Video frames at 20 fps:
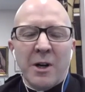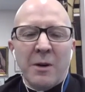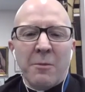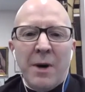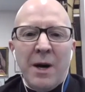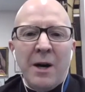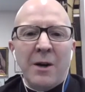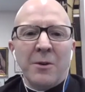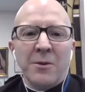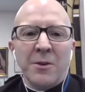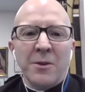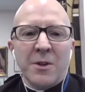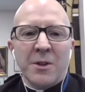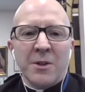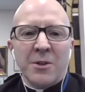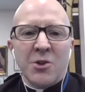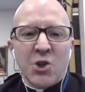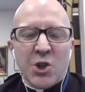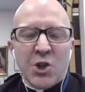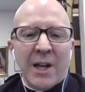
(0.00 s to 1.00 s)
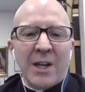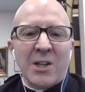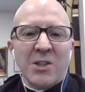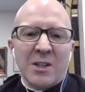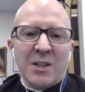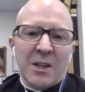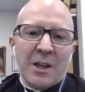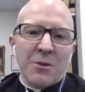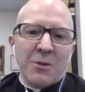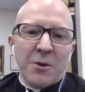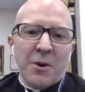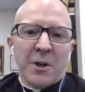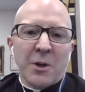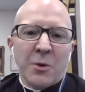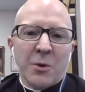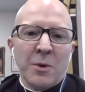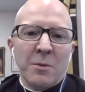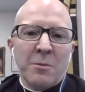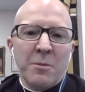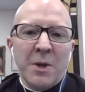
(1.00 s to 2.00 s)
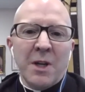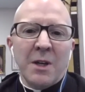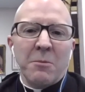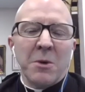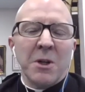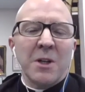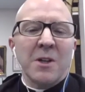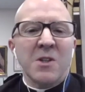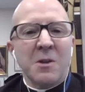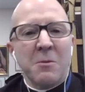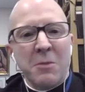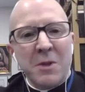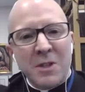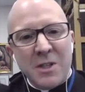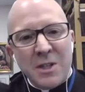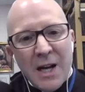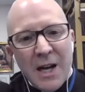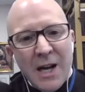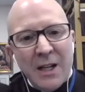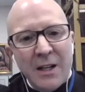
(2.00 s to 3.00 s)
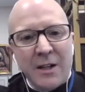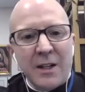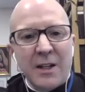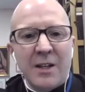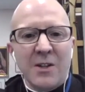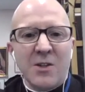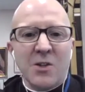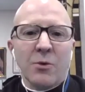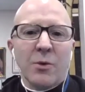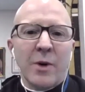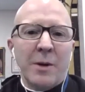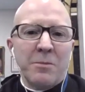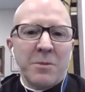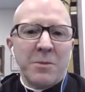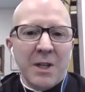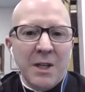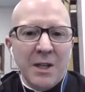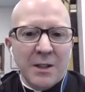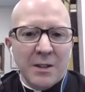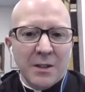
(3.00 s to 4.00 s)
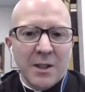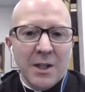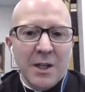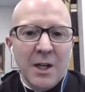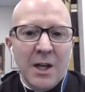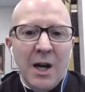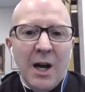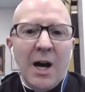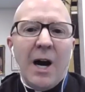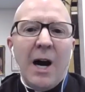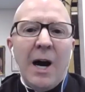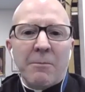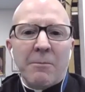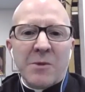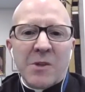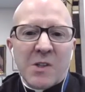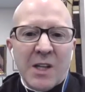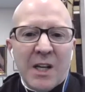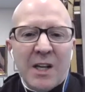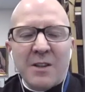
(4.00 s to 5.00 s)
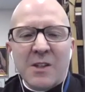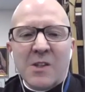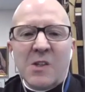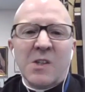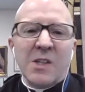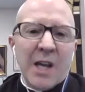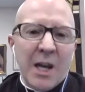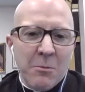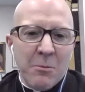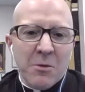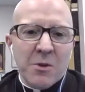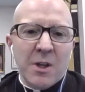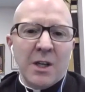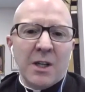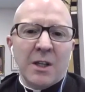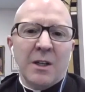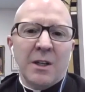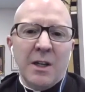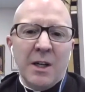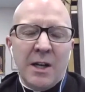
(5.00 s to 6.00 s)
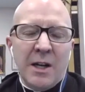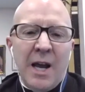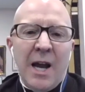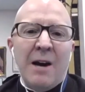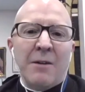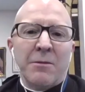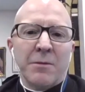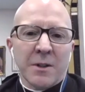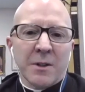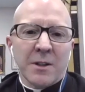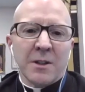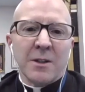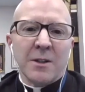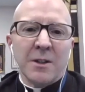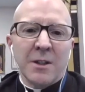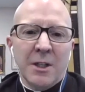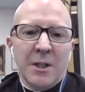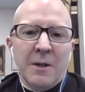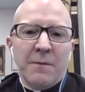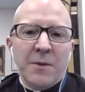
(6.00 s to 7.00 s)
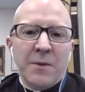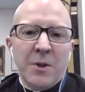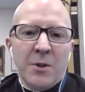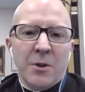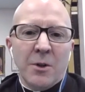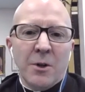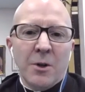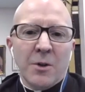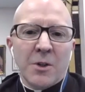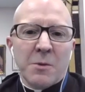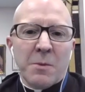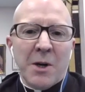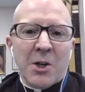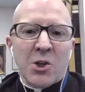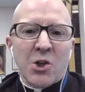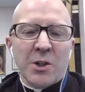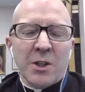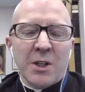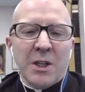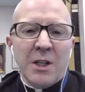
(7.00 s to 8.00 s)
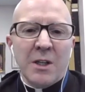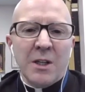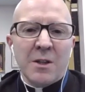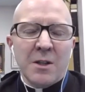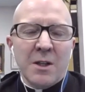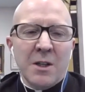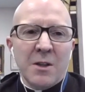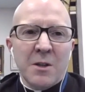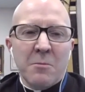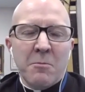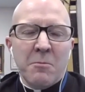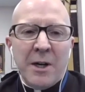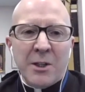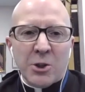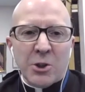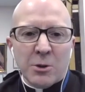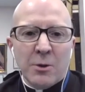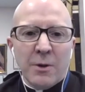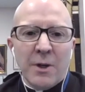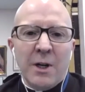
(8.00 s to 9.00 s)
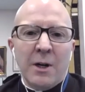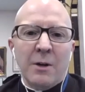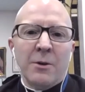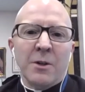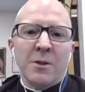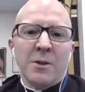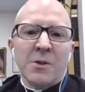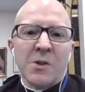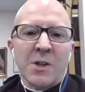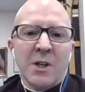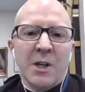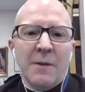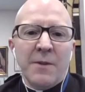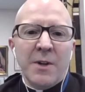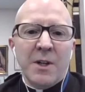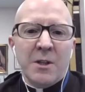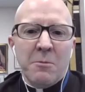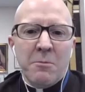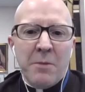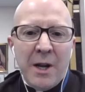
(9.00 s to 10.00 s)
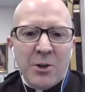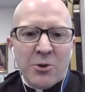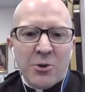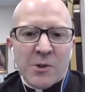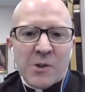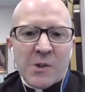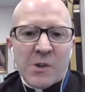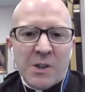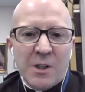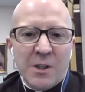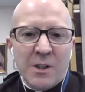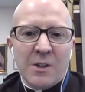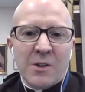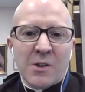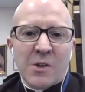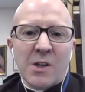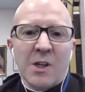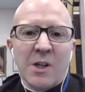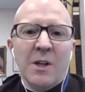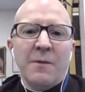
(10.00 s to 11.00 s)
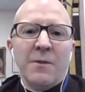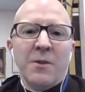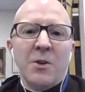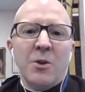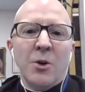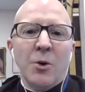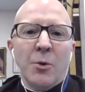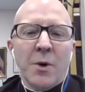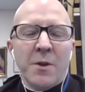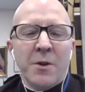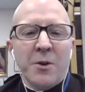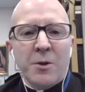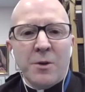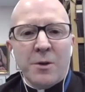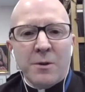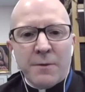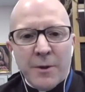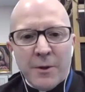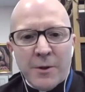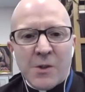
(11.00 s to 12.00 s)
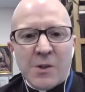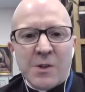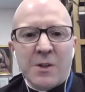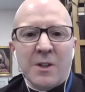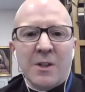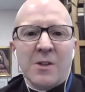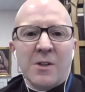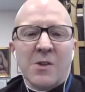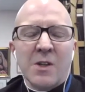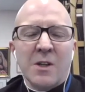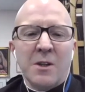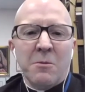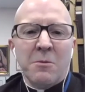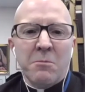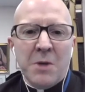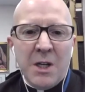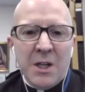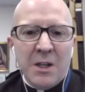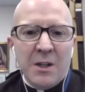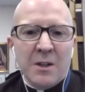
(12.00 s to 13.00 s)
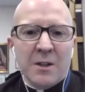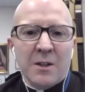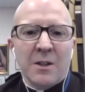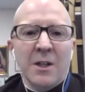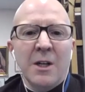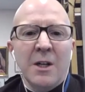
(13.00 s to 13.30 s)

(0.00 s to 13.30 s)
about the change that they thought it would be, because a mentality has crept in. I'm seeing the same thing in Africa, especially in the metro areas, in the major cities, where the universities and the media